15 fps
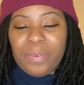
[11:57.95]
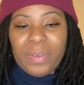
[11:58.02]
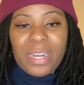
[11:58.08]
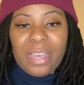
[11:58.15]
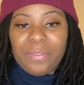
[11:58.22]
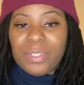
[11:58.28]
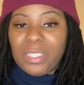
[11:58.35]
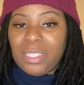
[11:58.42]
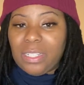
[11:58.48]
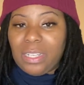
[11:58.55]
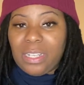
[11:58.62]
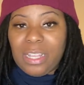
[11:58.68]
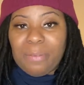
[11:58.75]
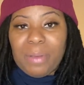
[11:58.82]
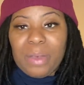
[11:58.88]
when I was in the
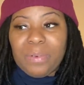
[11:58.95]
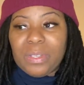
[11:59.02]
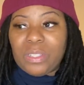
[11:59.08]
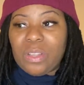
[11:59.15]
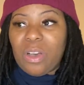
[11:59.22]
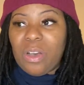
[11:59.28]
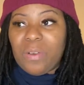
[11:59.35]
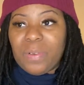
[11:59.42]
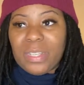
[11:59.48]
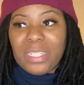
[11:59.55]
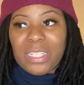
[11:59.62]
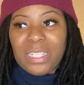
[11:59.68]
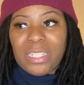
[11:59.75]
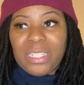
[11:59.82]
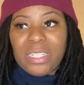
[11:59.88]
club, I was always dancing